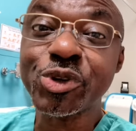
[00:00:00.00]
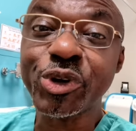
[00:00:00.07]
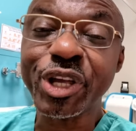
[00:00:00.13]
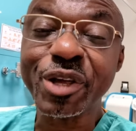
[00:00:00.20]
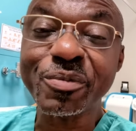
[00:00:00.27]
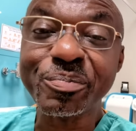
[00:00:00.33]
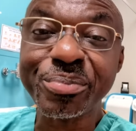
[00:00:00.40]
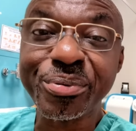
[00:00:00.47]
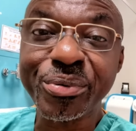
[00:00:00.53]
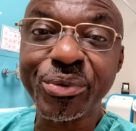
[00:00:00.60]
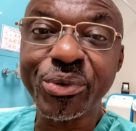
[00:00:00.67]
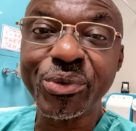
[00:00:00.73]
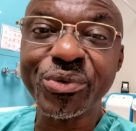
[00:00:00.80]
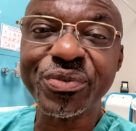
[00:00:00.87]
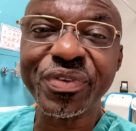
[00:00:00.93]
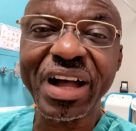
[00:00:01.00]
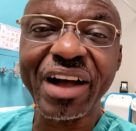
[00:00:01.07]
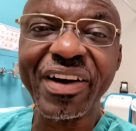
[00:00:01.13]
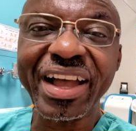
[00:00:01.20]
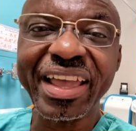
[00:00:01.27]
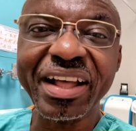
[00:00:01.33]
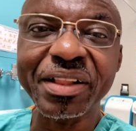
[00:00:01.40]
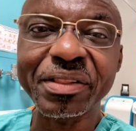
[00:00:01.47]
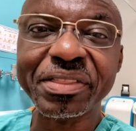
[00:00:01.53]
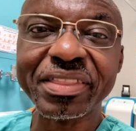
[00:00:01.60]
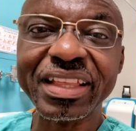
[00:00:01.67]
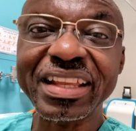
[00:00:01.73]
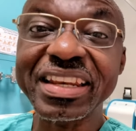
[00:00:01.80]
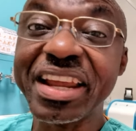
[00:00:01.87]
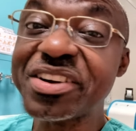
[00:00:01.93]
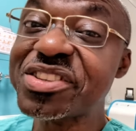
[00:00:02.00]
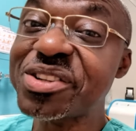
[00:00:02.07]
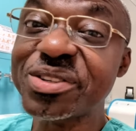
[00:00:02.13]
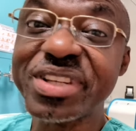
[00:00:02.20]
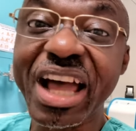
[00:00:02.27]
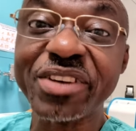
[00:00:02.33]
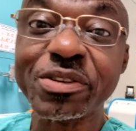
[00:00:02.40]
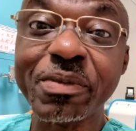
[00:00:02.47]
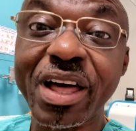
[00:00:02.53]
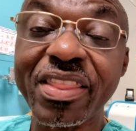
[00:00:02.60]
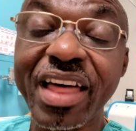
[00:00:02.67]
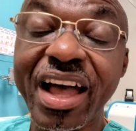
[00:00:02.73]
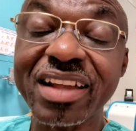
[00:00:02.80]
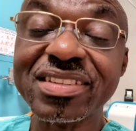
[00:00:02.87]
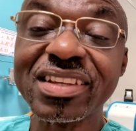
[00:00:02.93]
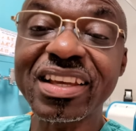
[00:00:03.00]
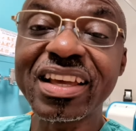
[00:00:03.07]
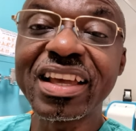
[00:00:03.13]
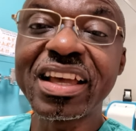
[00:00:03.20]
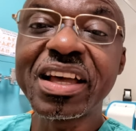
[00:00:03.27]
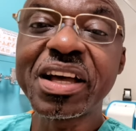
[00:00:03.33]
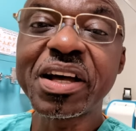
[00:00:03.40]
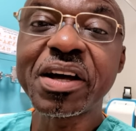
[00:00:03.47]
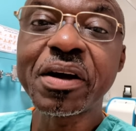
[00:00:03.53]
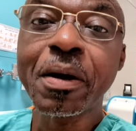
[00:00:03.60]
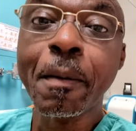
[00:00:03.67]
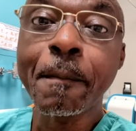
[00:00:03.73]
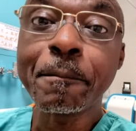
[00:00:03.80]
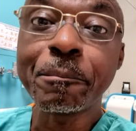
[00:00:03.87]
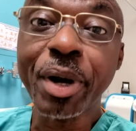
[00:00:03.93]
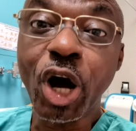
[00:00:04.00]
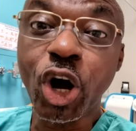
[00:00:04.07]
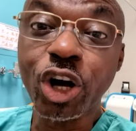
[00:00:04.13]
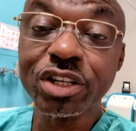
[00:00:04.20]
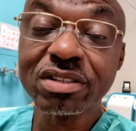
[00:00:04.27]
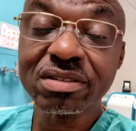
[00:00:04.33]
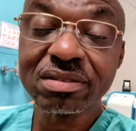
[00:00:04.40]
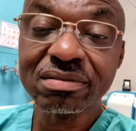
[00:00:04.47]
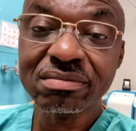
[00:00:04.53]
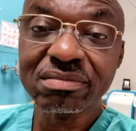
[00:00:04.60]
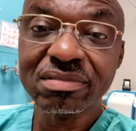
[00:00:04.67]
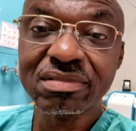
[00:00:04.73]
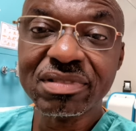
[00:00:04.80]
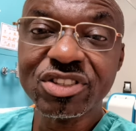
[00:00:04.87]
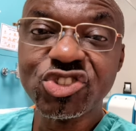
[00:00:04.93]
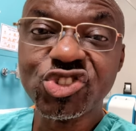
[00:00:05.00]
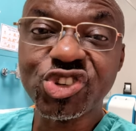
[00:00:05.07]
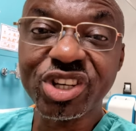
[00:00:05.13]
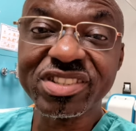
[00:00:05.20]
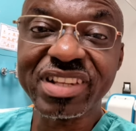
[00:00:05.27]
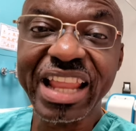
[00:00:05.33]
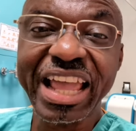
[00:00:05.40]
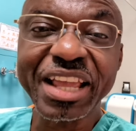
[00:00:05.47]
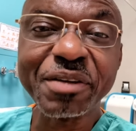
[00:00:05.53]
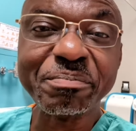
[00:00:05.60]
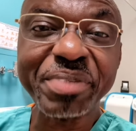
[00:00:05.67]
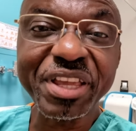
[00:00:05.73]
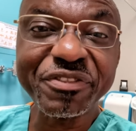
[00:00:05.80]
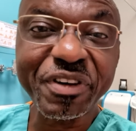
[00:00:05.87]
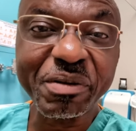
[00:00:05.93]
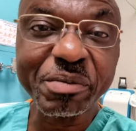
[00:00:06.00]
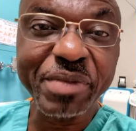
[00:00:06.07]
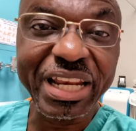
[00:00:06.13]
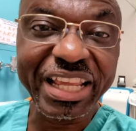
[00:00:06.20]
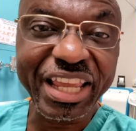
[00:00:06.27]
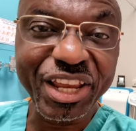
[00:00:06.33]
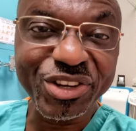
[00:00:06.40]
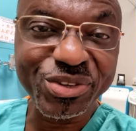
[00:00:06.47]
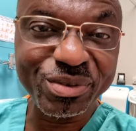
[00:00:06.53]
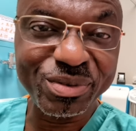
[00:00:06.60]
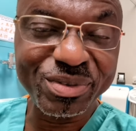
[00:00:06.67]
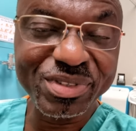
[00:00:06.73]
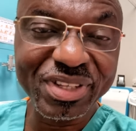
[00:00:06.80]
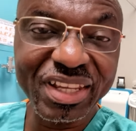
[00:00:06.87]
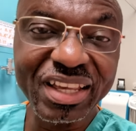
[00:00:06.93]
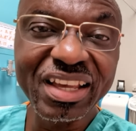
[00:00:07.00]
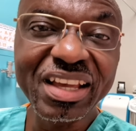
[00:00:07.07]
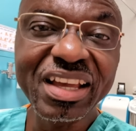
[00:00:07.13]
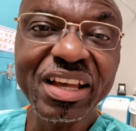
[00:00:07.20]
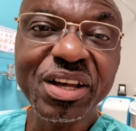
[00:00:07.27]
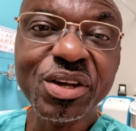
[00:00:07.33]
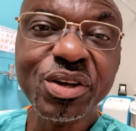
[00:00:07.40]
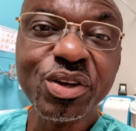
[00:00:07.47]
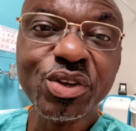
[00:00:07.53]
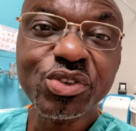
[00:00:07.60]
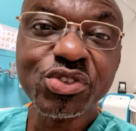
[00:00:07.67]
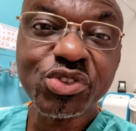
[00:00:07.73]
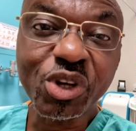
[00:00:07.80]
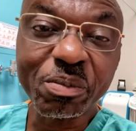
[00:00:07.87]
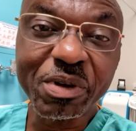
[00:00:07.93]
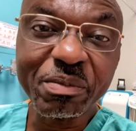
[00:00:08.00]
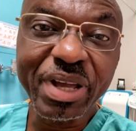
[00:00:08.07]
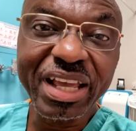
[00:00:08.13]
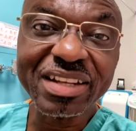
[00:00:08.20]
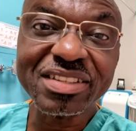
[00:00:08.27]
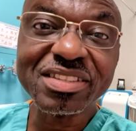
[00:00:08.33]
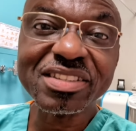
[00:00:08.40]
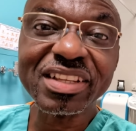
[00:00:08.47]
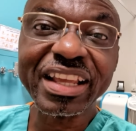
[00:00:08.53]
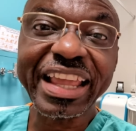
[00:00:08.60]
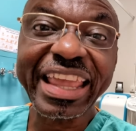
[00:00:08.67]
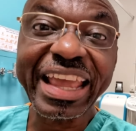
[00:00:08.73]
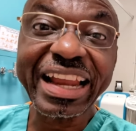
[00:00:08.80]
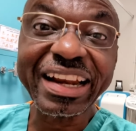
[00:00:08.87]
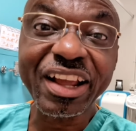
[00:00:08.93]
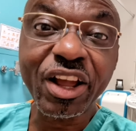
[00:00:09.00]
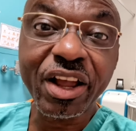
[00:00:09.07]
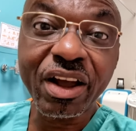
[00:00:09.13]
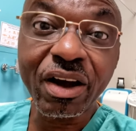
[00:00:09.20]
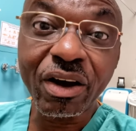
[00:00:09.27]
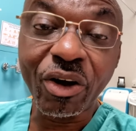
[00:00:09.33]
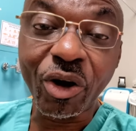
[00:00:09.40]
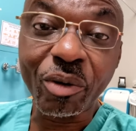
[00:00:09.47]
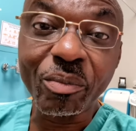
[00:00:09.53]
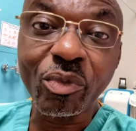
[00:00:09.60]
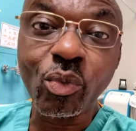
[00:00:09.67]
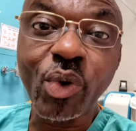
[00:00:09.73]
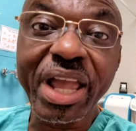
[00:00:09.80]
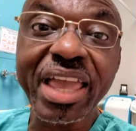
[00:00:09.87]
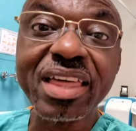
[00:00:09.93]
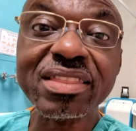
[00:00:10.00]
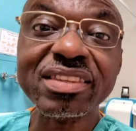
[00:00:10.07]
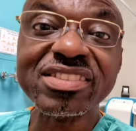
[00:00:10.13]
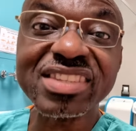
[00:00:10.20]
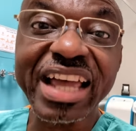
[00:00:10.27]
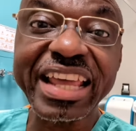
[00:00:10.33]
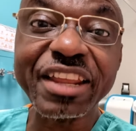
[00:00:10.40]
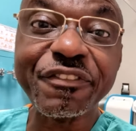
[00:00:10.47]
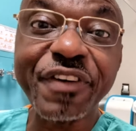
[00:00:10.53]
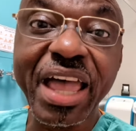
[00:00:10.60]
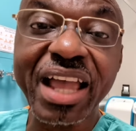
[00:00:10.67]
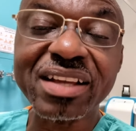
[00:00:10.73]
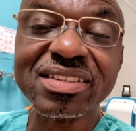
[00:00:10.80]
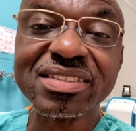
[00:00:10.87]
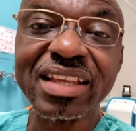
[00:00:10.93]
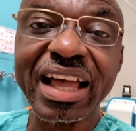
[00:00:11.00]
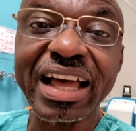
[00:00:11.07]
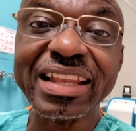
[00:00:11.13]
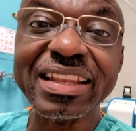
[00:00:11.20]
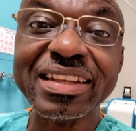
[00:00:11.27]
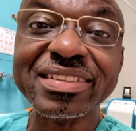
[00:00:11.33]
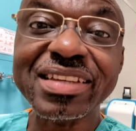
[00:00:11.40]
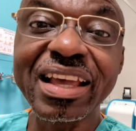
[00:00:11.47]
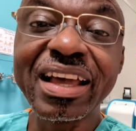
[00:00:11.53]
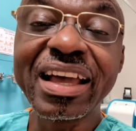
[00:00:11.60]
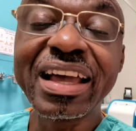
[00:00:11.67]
to improve our health. There is no doubt about that. But just like big pharma medications, supplements can come with side effects. And